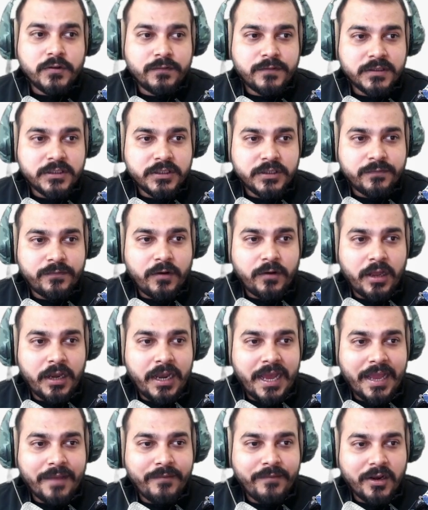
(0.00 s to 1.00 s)
So first of
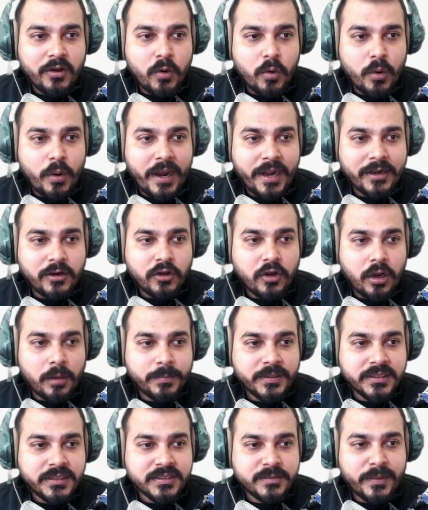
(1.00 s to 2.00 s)
all, I will go and
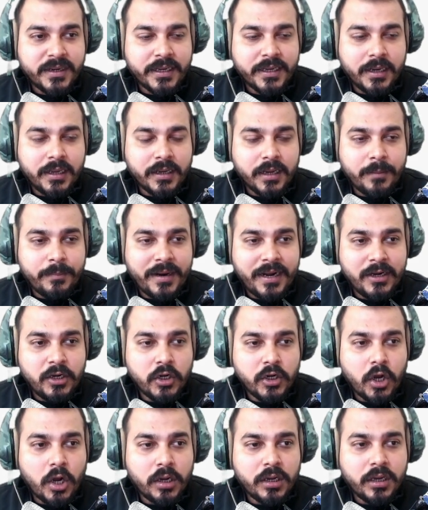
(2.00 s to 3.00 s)
copy this particular
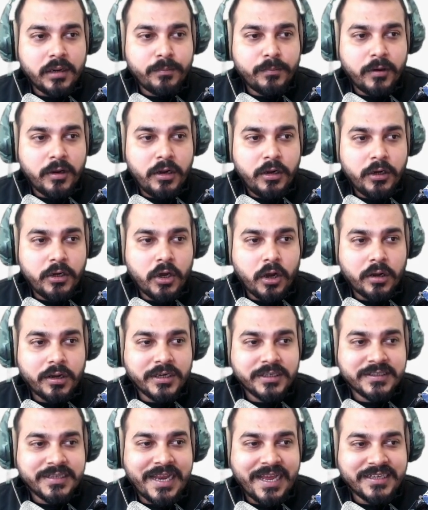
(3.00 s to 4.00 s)
command, Docker pull
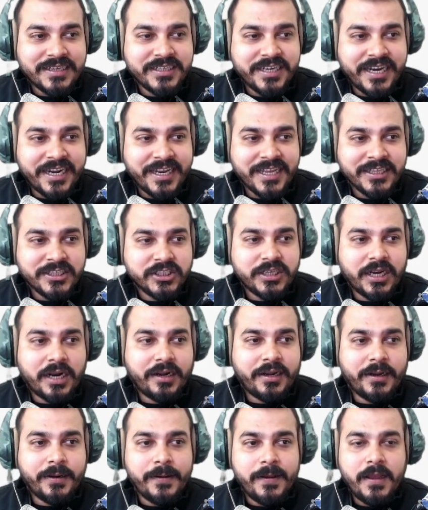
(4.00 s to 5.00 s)
Docker slash getting
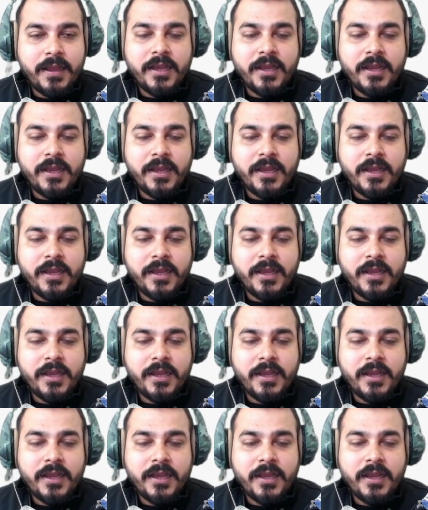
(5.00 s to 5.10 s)
started.